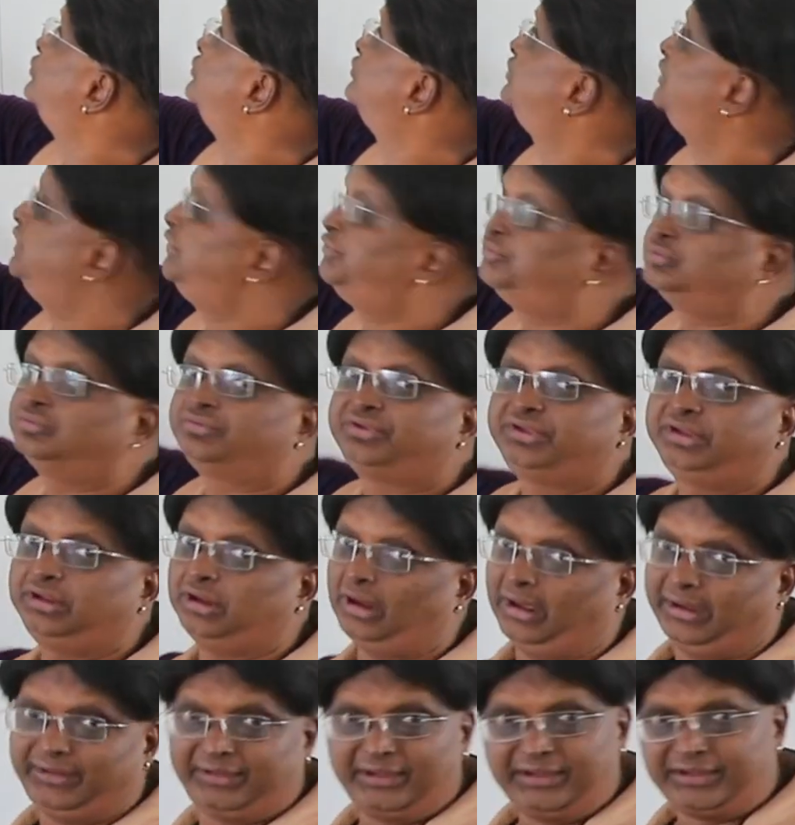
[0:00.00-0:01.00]
2C,
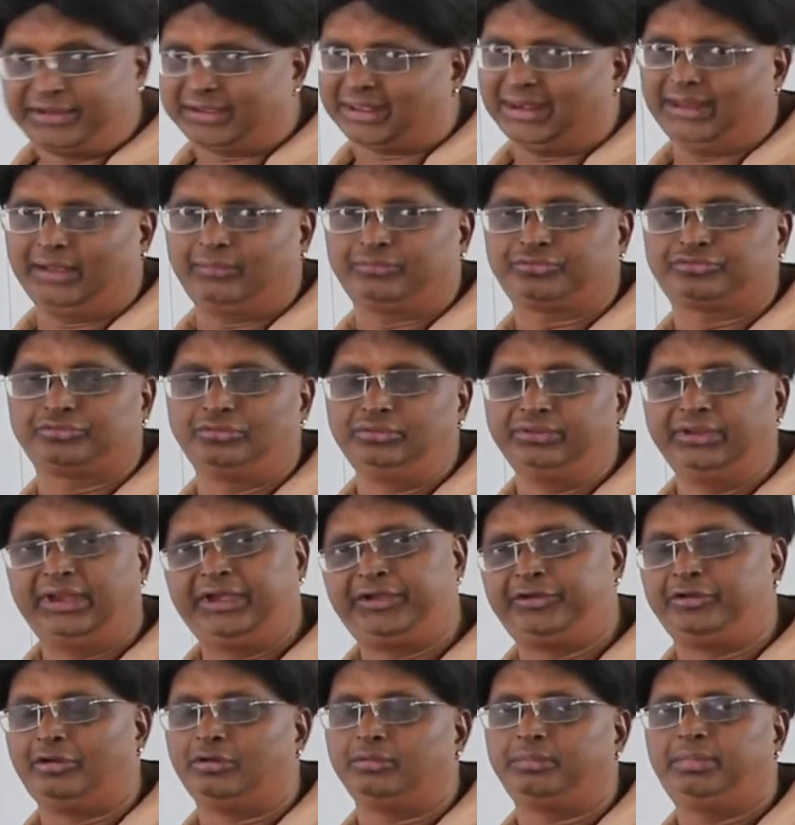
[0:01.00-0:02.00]
2C, identical I have shown,
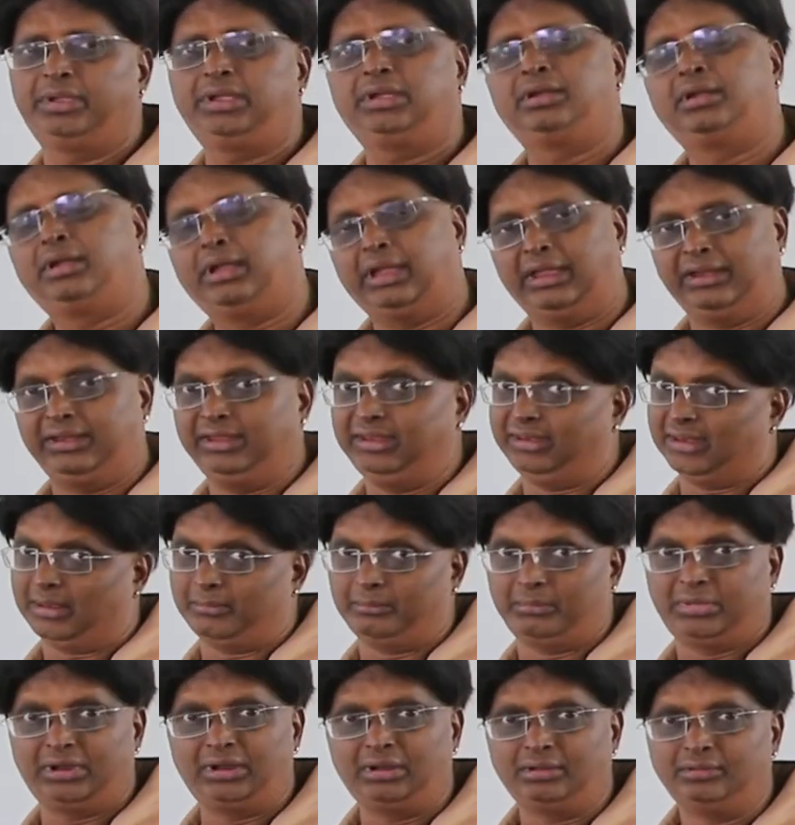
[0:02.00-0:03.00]
need not be any
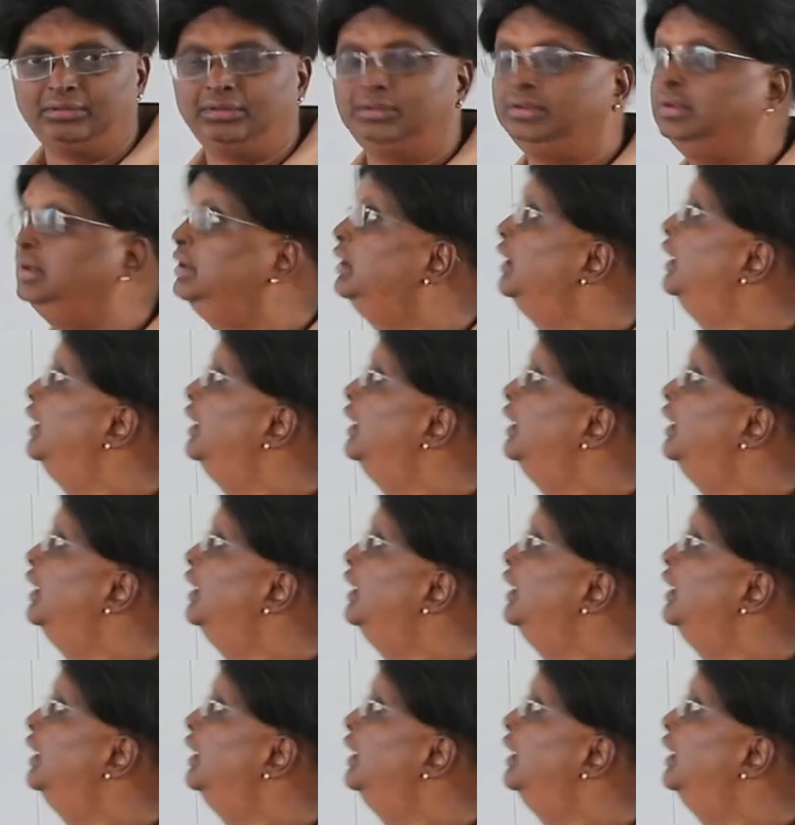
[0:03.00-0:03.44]
number,